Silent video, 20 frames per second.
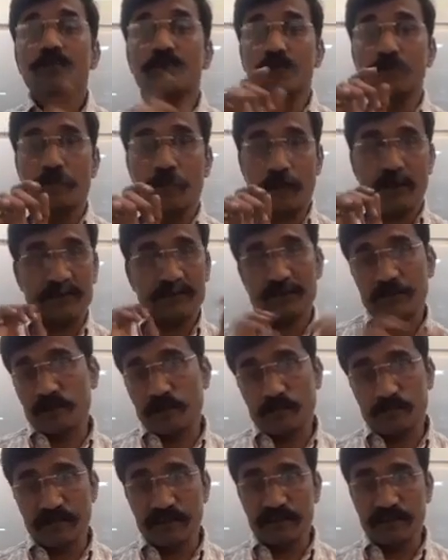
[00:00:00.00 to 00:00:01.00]

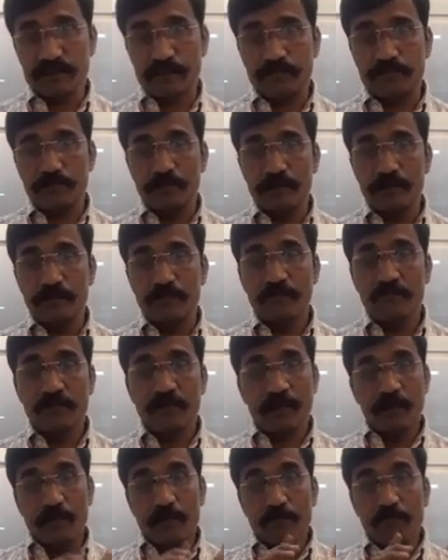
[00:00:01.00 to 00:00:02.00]
Tuberosity of the scaphoid.
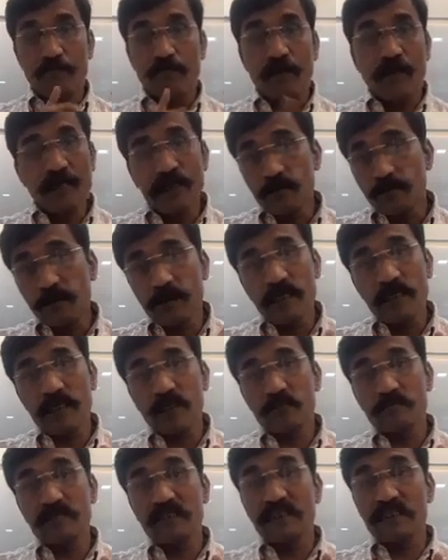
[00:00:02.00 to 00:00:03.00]
What
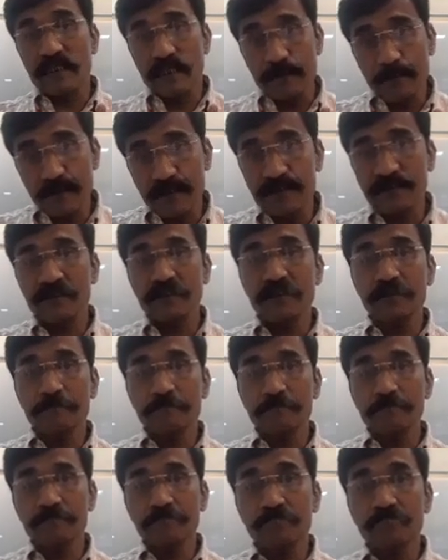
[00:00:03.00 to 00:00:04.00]
part of the
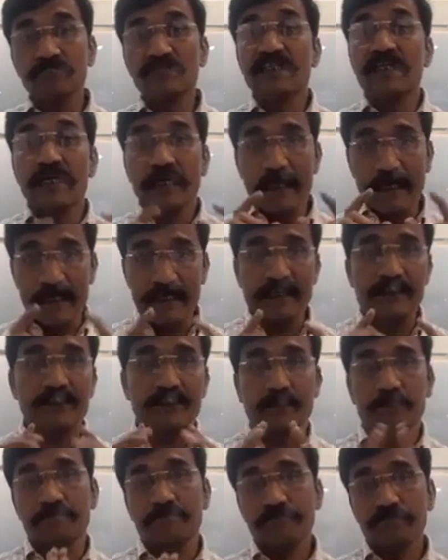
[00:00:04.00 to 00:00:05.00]
trapezium?
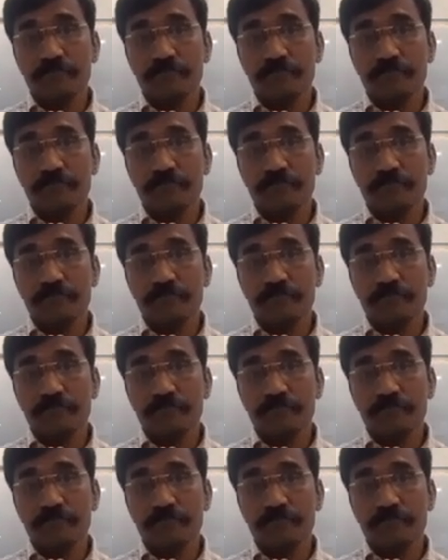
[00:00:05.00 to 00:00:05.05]
Ridge